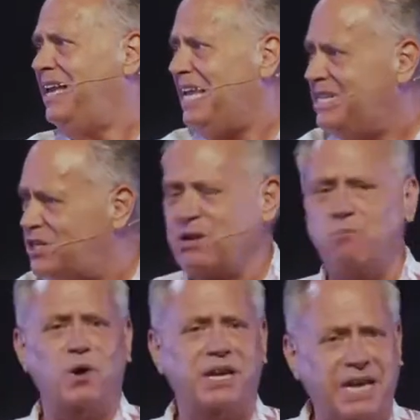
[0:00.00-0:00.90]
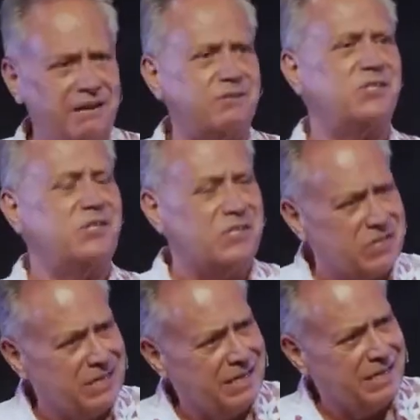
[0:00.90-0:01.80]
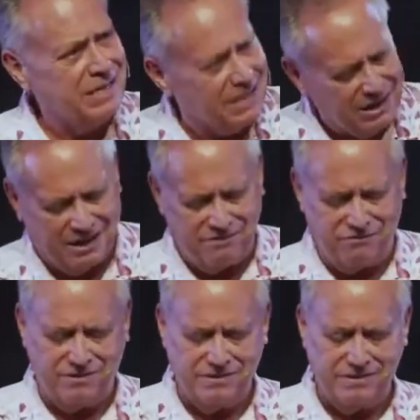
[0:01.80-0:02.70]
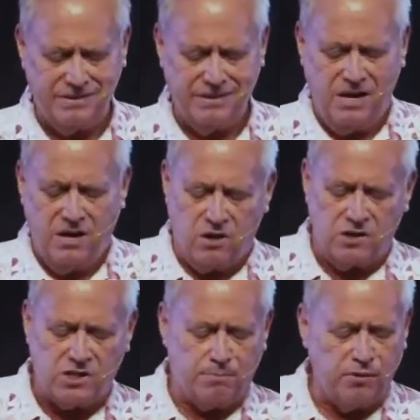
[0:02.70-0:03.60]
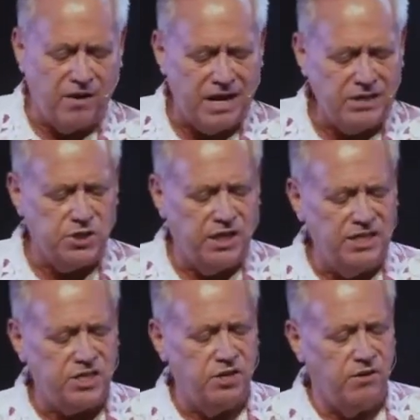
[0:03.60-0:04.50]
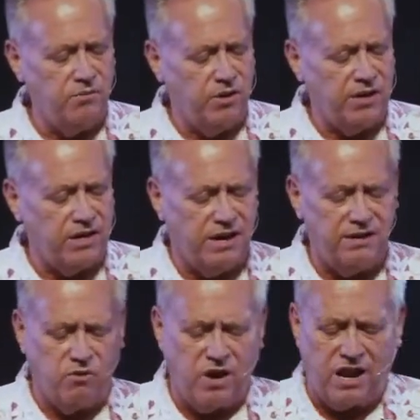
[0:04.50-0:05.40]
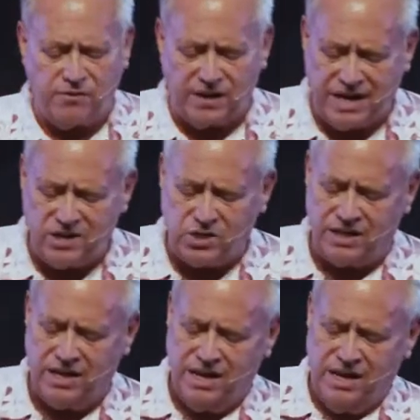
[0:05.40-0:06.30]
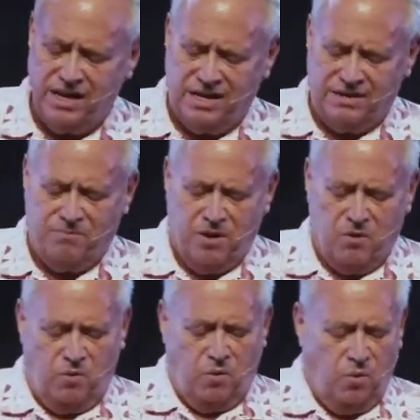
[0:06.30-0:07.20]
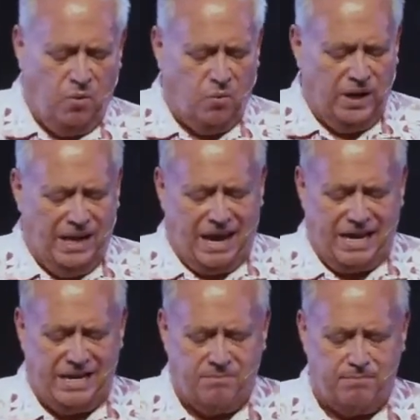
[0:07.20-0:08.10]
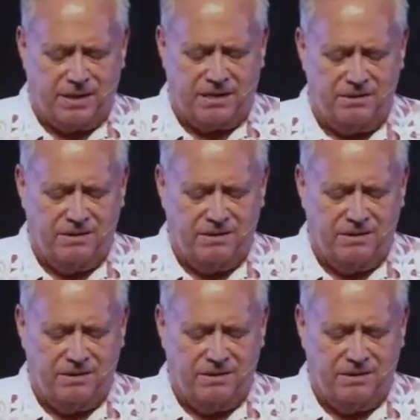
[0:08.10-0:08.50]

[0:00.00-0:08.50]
in someone else's life? Gossip provides the listener with a kind of gratification. We like it, but